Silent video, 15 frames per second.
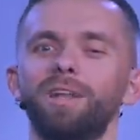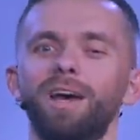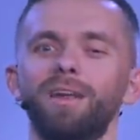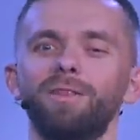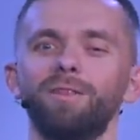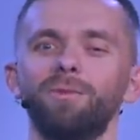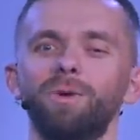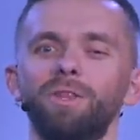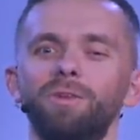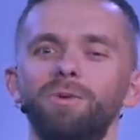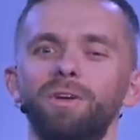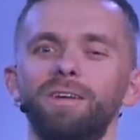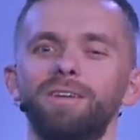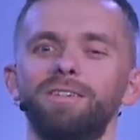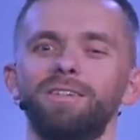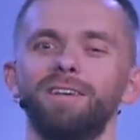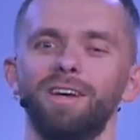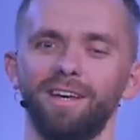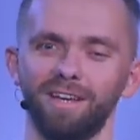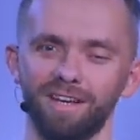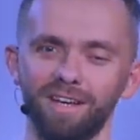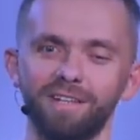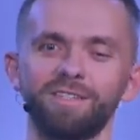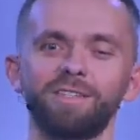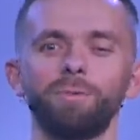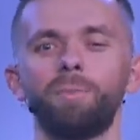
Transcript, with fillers: that window is, it's the